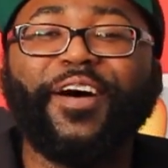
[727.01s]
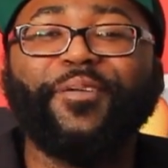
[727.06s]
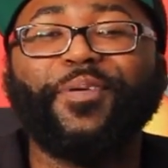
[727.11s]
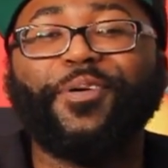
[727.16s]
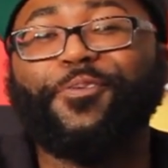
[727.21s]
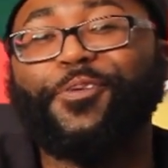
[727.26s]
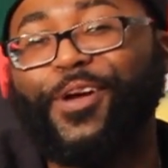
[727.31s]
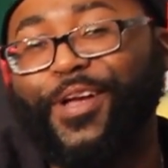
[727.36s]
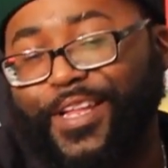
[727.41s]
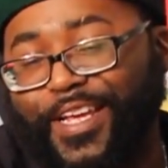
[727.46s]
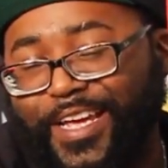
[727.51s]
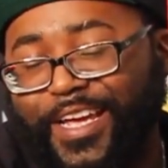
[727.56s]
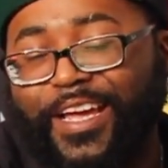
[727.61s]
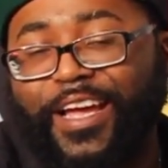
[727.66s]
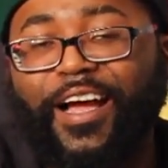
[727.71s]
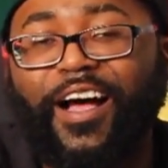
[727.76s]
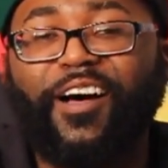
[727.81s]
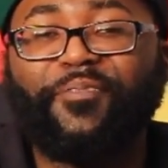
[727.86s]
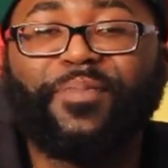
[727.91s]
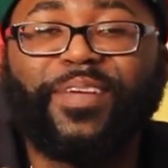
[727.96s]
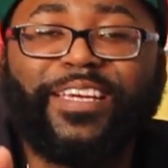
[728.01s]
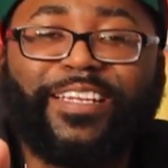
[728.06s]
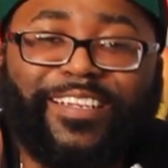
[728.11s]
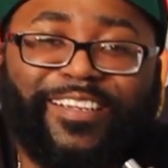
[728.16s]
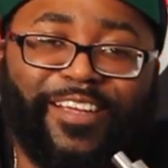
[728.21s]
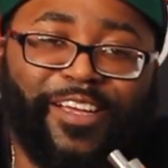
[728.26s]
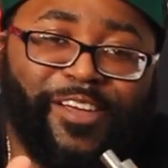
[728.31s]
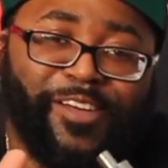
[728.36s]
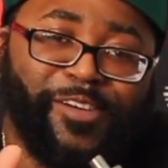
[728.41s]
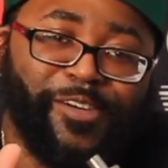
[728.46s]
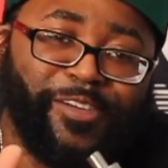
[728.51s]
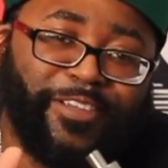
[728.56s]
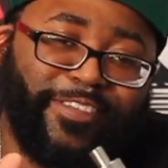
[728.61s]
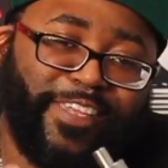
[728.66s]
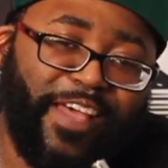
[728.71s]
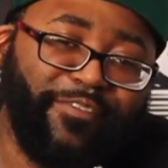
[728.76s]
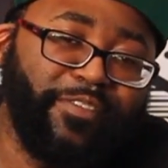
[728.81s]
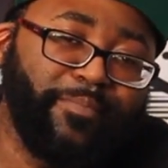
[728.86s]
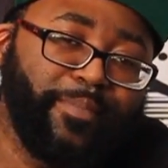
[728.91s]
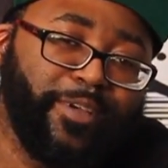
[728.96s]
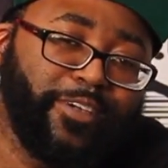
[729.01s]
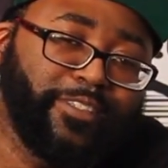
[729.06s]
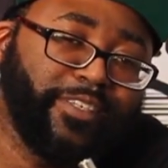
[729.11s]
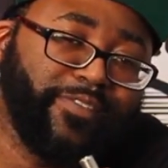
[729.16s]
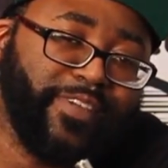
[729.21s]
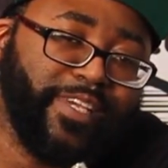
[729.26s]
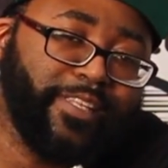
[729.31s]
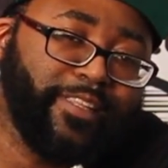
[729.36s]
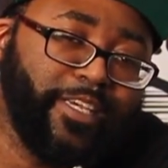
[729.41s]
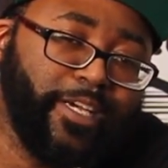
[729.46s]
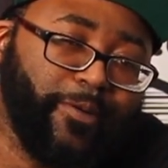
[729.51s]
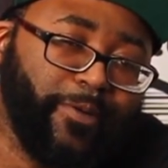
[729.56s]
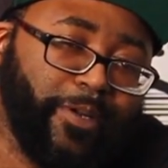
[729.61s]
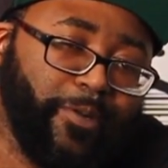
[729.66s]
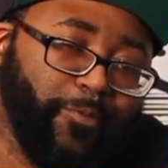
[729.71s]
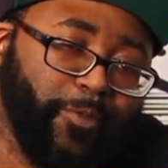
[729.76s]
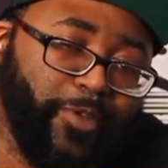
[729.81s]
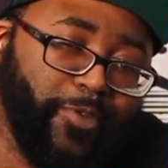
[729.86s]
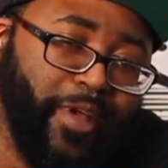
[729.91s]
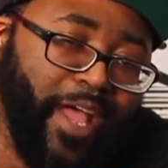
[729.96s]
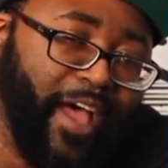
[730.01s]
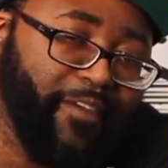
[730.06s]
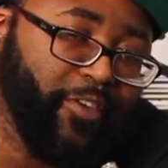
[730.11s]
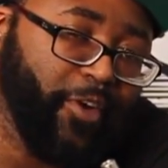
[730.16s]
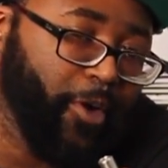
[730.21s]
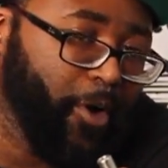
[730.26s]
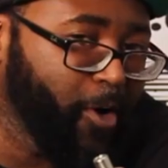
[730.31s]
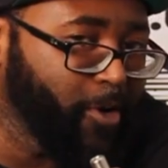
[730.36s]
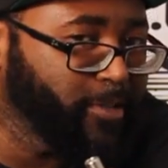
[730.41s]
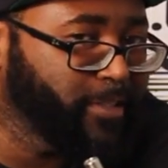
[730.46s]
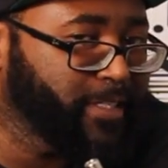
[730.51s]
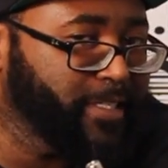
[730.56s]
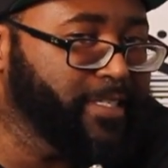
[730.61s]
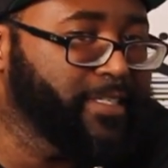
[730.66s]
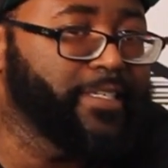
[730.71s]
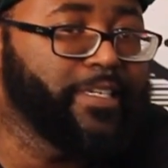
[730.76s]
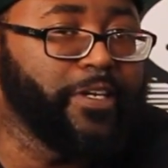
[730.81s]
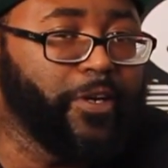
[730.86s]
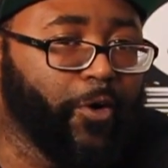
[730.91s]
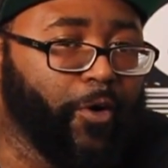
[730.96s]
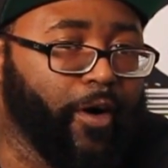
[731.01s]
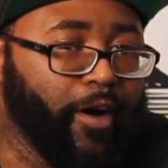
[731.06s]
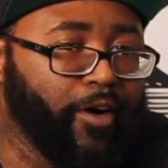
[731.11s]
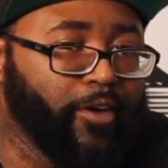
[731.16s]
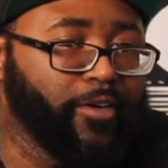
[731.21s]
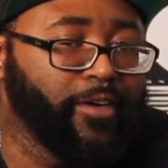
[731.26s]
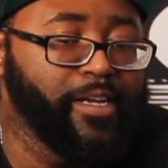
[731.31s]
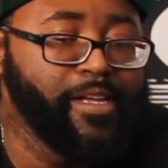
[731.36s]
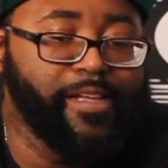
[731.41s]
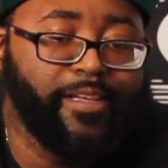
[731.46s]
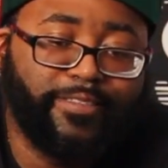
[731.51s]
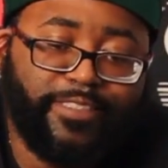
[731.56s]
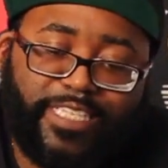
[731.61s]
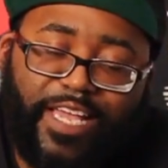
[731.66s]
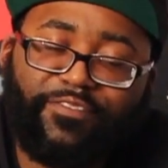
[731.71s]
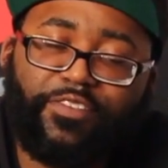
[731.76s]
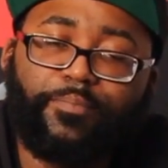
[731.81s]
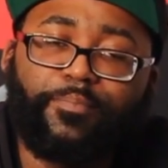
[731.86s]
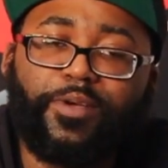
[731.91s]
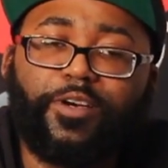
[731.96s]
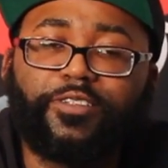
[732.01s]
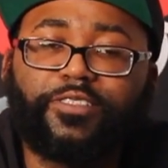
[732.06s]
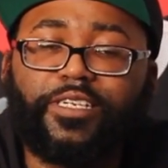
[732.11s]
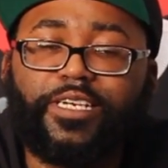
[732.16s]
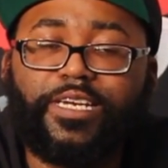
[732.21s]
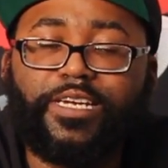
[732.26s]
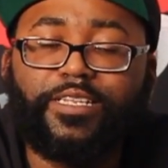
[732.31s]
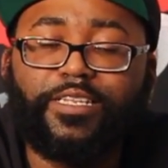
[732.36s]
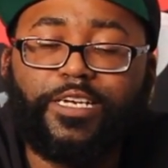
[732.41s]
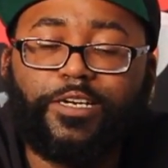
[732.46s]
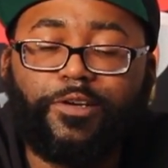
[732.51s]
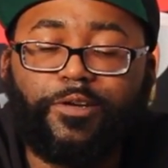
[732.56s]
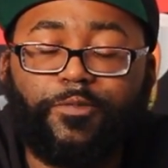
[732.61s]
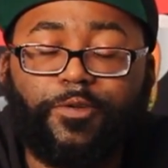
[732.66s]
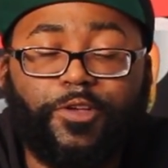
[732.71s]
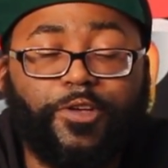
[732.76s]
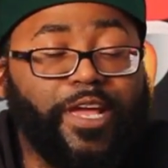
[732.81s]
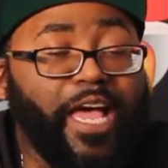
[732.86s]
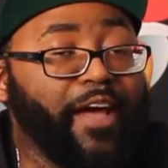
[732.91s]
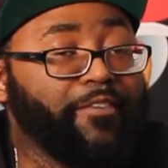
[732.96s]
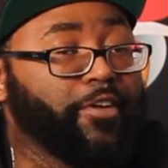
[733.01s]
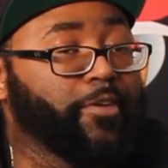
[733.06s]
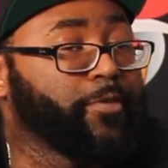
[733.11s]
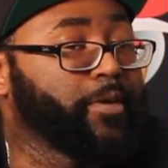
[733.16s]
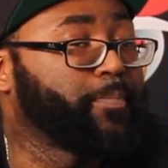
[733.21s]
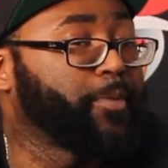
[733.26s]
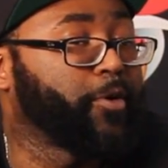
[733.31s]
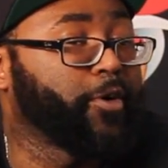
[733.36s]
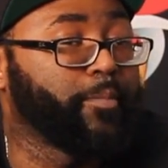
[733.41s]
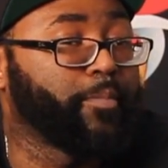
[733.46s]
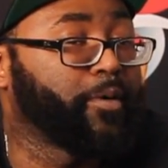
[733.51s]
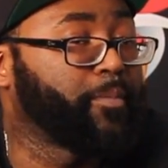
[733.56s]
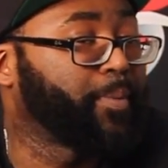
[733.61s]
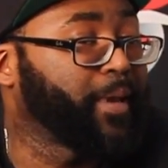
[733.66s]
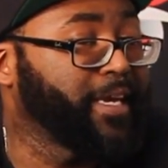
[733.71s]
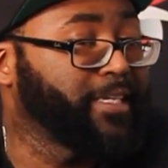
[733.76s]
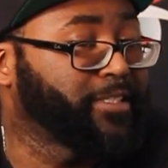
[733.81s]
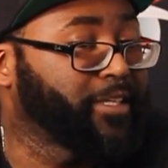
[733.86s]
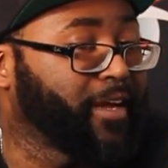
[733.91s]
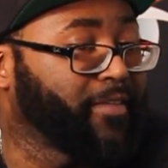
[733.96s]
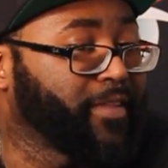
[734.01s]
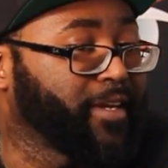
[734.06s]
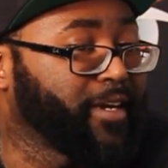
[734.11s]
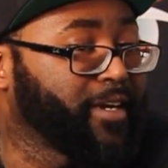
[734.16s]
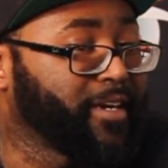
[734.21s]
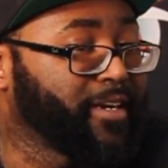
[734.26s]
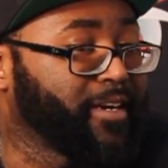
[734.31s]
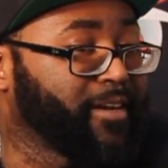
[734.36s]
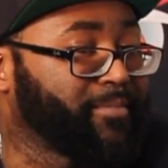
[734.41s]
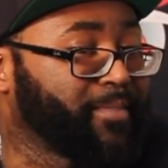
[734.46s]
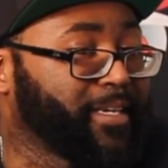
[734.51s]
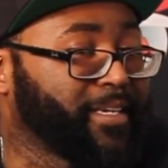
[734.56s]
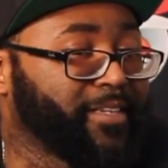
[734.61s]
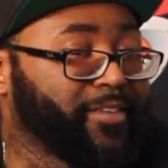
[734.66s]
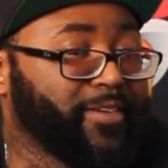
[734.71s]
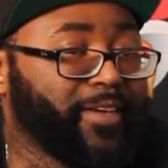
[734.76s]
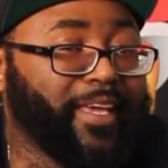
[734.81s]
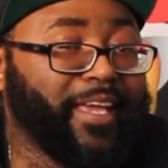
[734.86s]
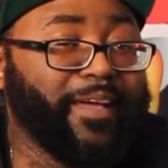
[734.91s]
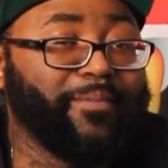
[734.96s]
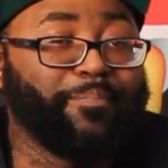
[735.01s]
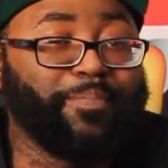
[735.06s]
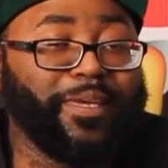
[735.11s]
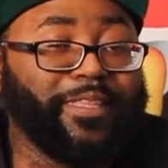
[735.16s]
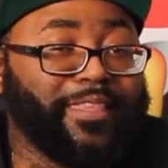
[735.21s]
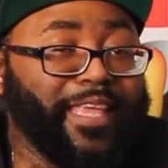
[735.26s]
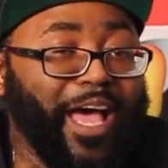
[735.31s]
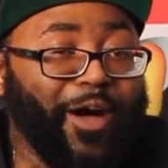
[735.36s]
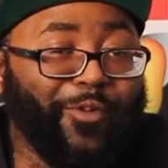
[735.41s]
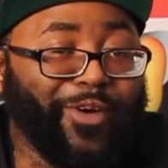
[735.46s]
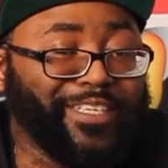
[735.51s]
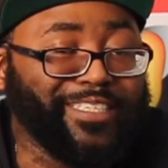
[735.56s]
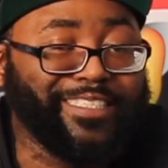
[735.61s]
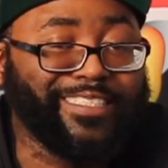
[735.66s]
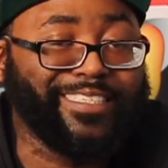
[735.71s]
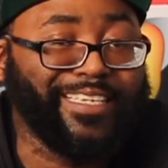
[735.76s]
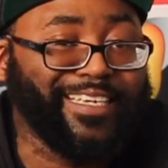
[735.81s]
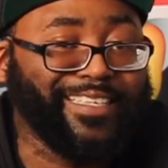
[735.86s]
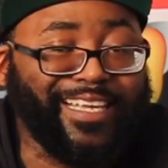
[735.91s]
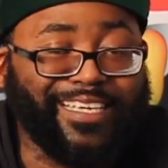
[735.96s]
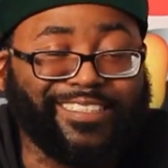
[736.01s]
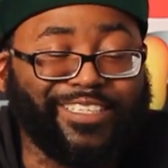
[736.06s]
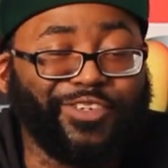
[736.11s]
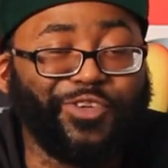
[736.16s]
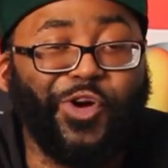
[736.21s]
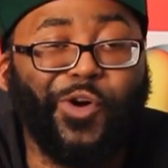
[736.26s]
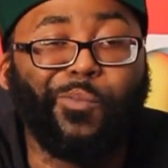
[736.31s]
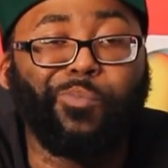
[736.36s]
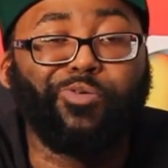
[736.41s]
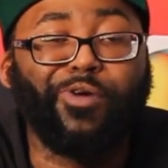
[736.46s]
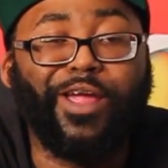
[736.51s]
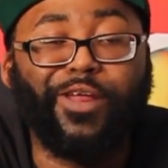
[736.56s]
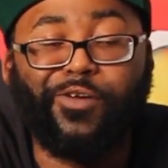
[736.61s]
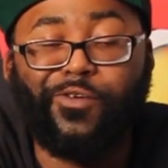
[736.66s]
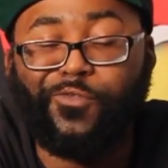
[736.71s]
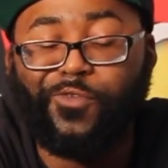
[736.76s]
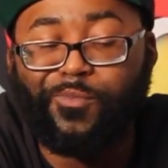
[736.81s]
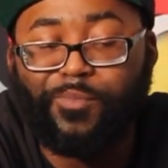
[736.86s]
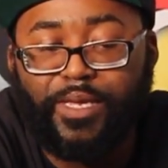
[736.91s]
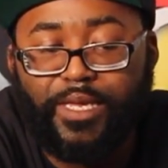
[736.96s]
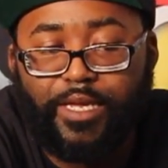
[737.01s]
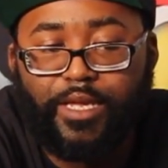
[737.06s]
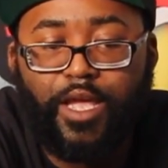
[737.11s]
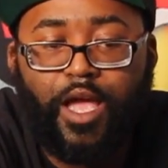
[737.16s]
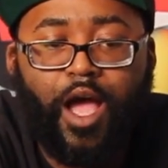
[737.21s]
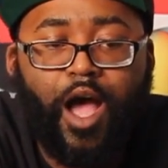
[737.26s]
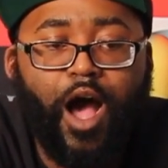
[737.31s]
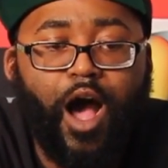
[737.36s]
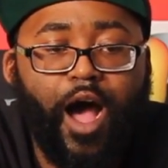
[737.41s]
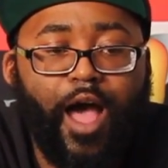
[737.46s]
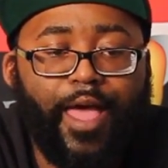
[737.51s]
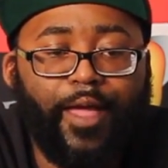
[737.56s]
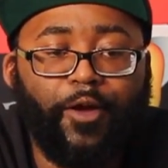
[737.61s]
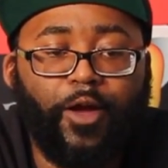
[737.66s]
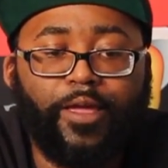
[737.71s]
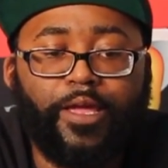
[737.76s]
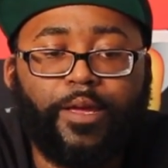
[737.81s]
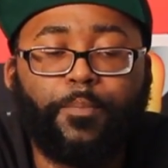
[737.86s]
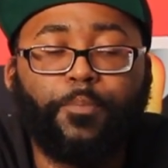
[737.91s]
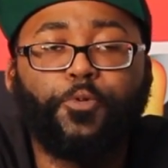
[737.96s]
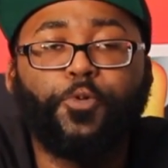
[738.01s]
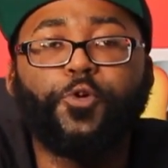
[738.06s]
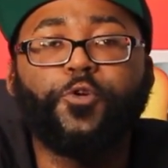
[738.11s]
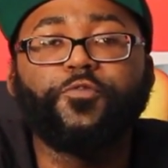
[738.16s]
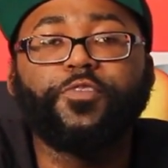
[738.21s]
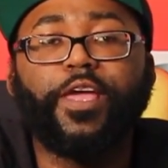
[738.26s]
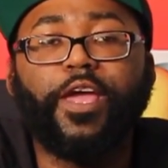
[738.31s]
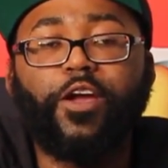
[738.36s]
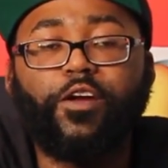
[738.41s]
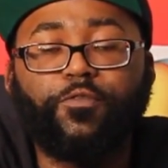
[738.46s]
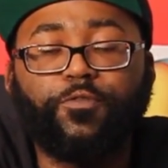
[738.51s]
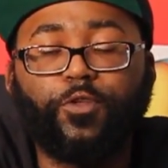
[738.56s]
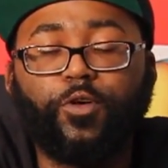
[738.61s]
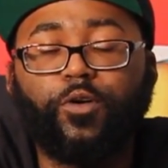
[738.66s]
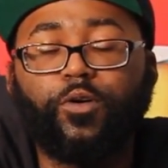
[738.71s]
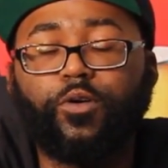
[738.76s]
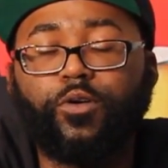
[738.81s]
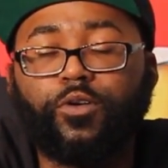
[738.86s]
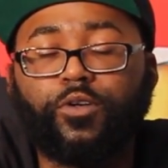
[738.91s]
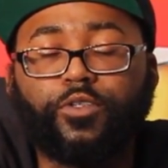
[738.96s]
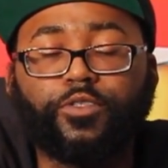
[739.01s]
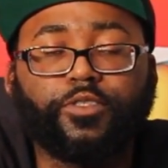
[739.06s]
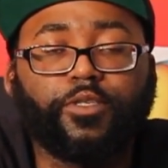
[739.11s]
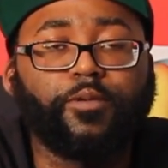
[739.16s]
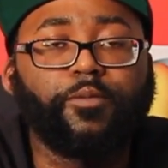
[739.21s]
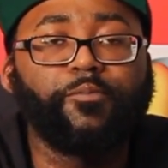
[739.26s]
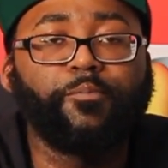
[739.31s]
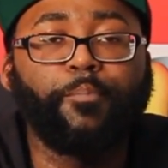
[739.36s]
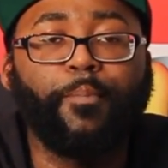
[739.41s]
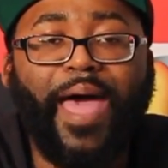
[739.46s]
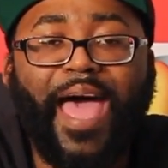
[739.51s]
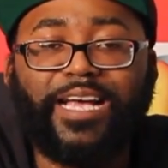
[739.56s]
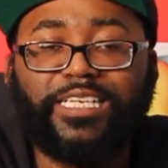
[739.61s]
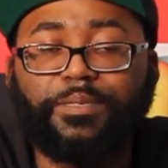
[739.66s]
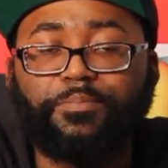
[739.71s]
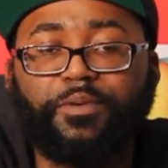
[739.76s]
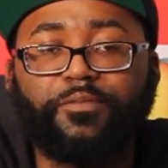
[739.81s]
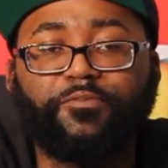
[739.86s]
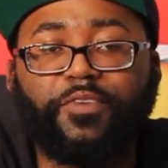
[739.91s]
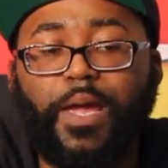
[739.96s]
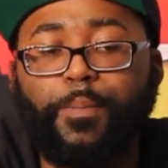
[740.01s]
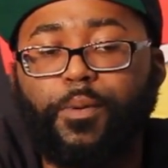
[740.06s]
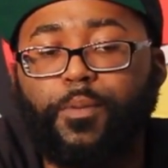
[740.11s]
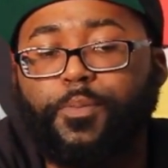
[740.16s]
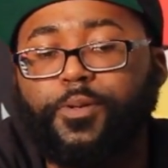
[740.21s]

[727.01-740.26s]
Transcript: But really, I mean, 7 mils of e-liquid when you have your OCC coil, 7 mils of e-liquid when you have your rebuildable base on there. I mean, you can't beat that with a stick. That's a no-brainer for me. Improved airflow holes, maximum vapor